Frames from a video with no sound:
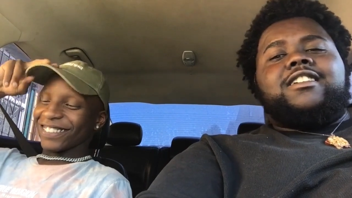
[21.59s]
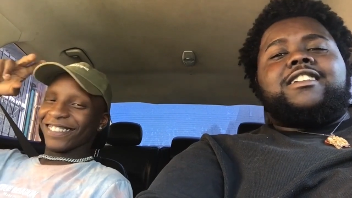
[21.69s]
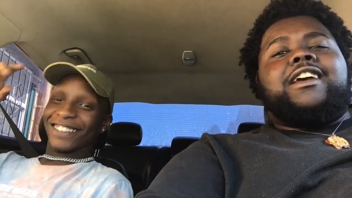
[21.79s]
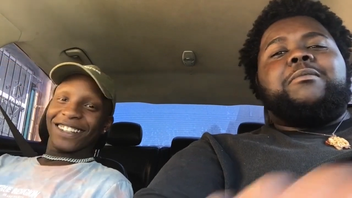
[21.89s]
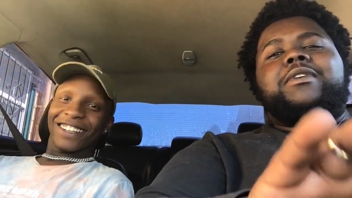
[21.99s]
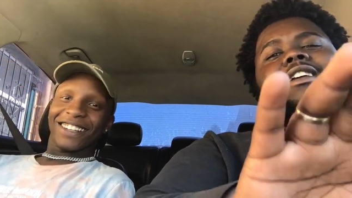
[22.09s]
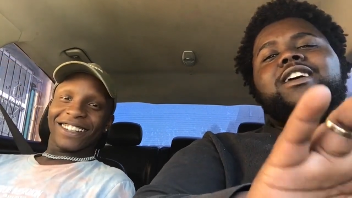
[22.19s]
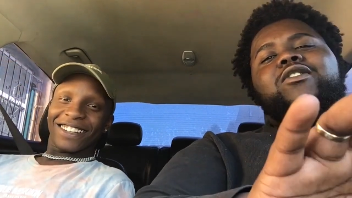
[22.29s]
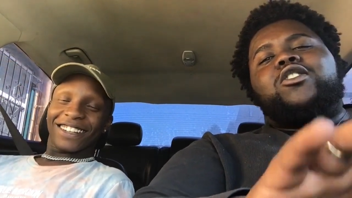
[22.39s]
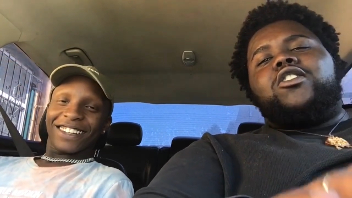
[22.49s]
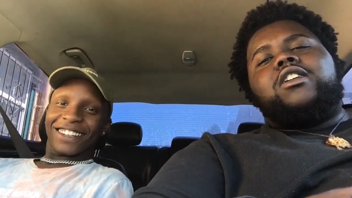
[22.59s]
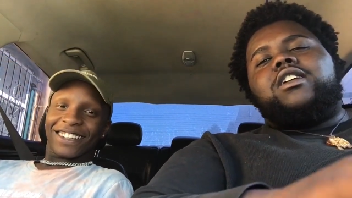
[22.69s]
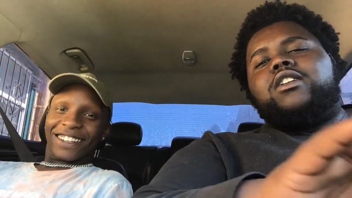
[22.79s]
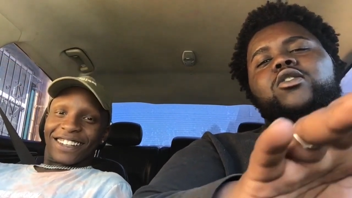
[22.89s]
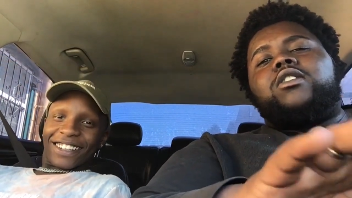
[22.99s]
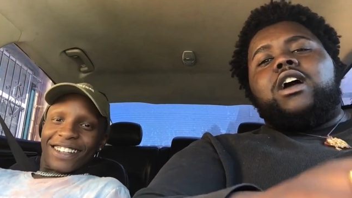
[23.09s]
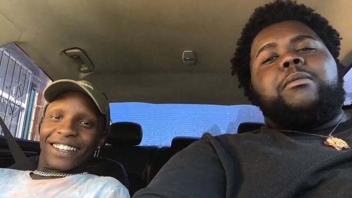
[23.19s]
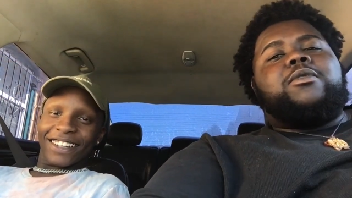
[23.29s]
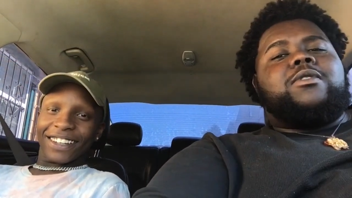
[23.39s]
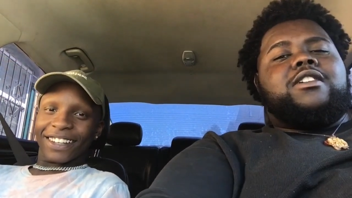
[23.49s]
Speaker 1: Can't be giving you all that, no
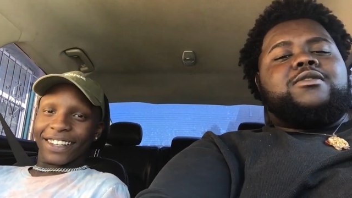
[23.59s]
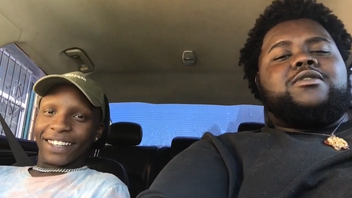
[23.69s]
copyright.